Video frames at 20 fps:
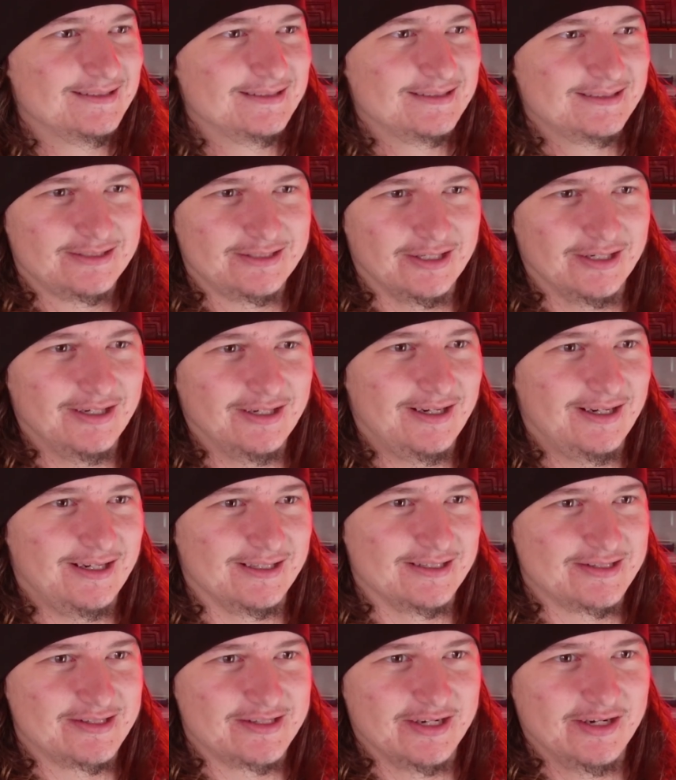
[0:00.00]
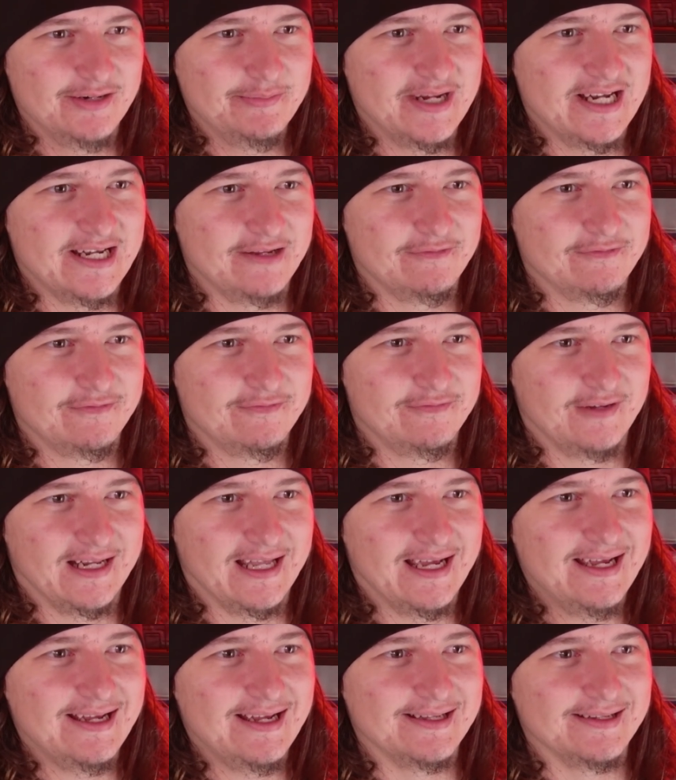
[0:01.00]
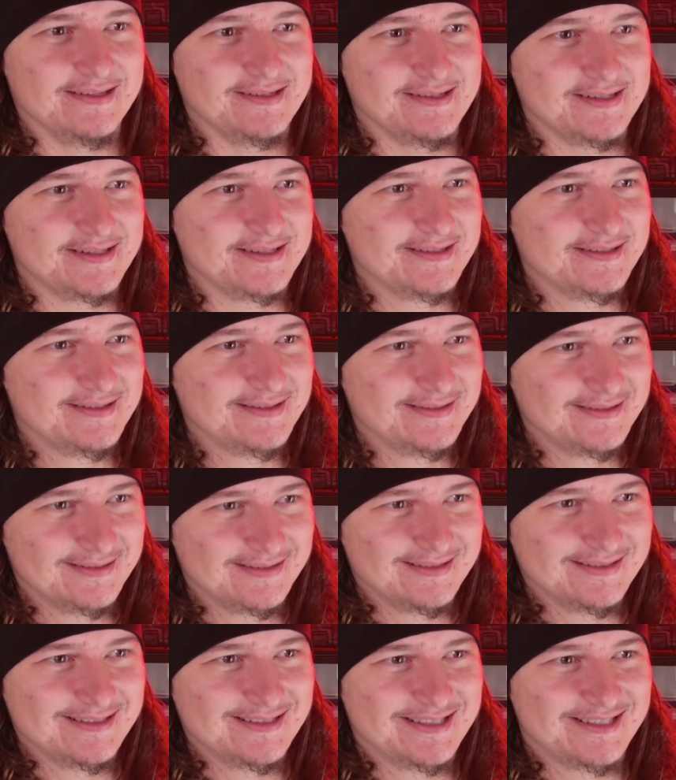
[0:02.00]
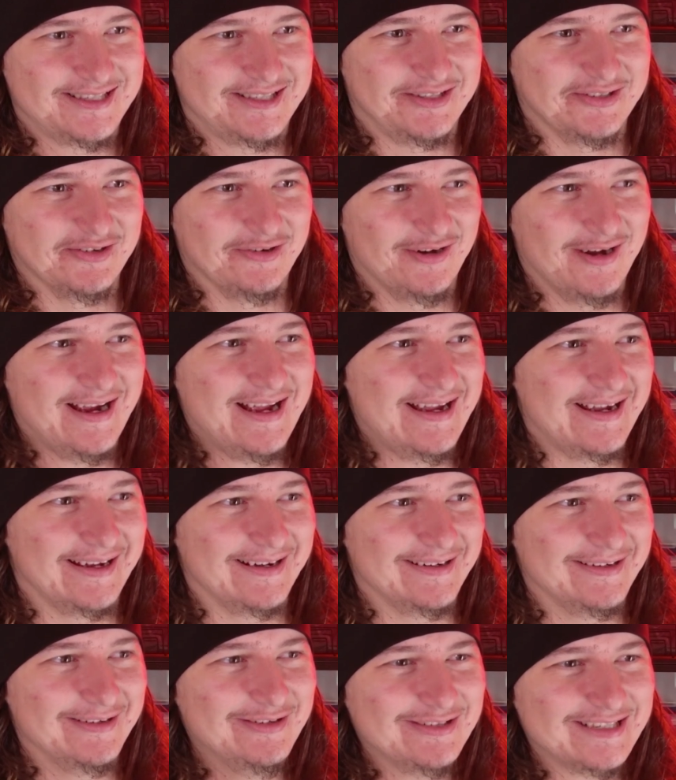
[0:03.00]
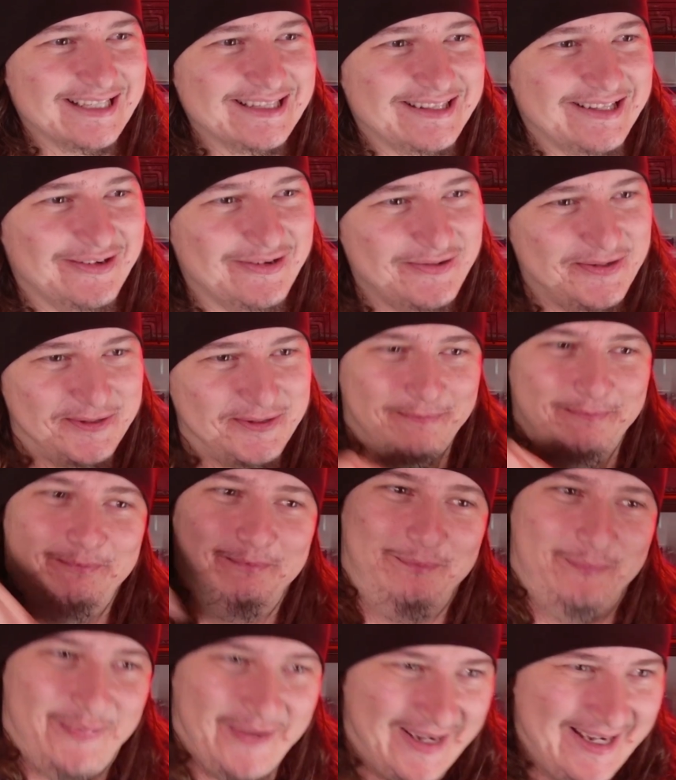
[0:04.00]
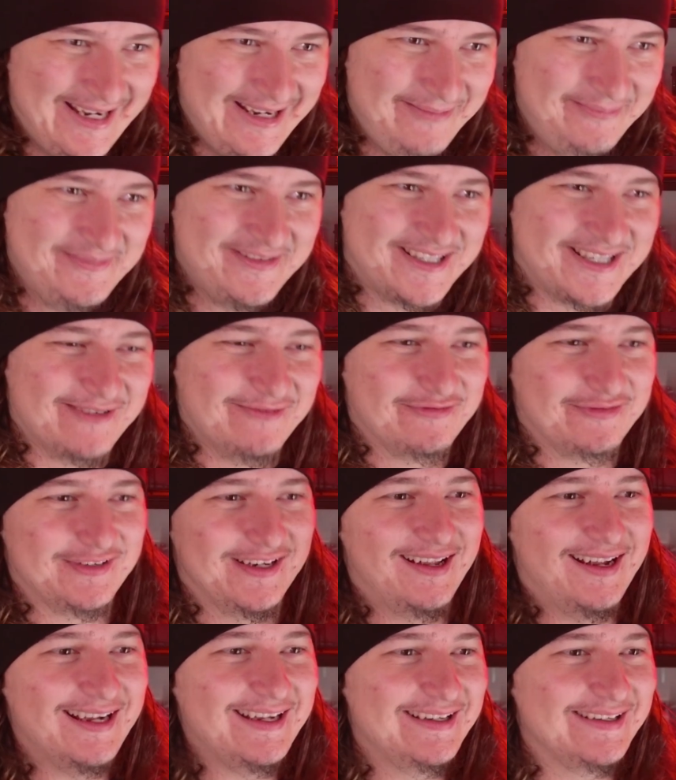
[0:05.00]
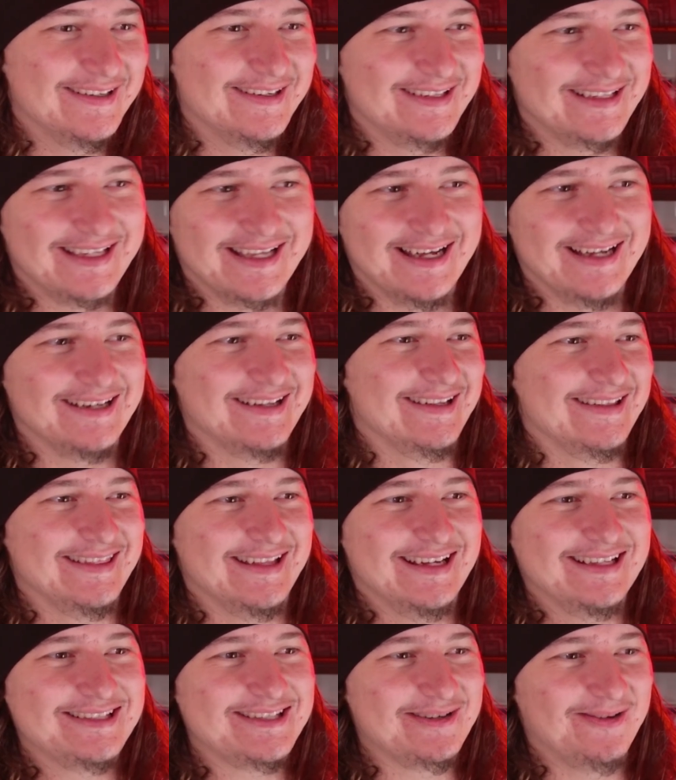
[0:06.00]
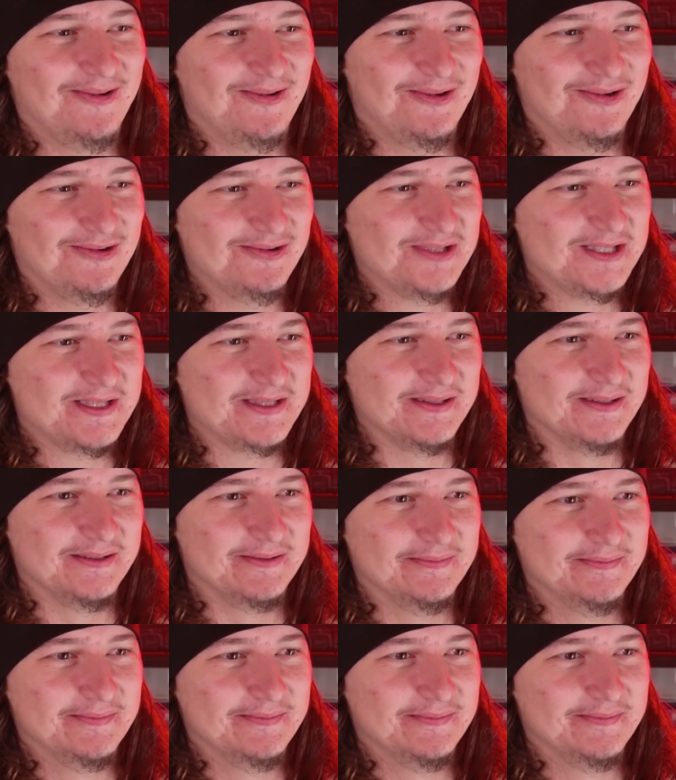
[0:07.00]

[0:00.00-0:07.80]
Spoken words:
God, so many flares. It's great. Look at those beams of light you're getting. That's awesome.